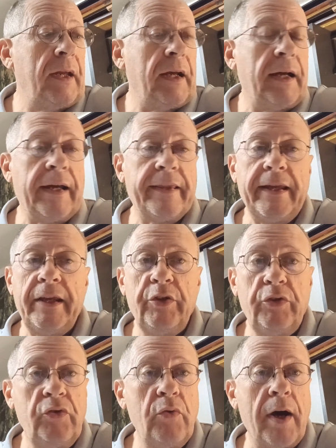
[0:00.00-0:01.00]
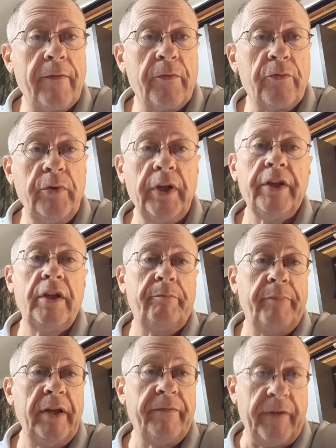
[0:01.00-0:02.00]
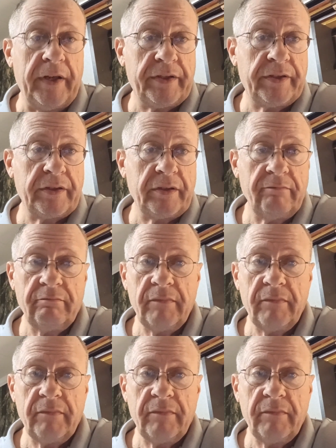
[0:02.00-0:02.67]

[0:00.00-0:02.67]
They do offer really good benefits.